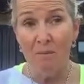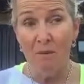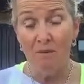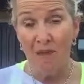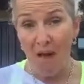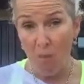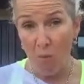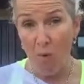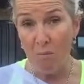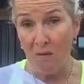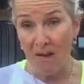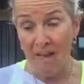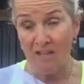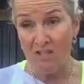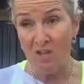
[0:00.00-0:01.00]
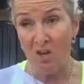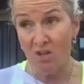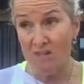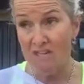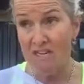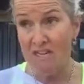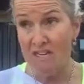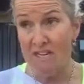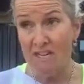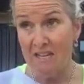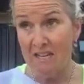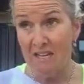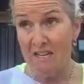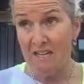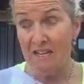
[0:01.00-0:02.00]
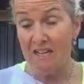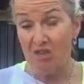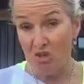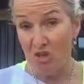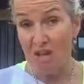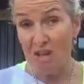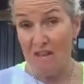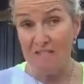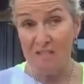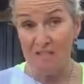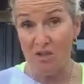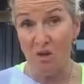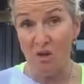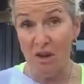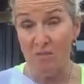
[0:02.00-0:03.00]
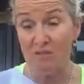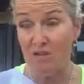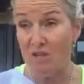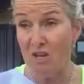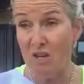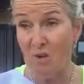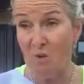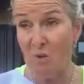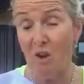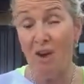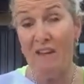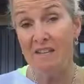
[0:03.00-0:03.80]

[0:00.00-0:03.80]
But that wobble I had on holiday literally lasted all afternoon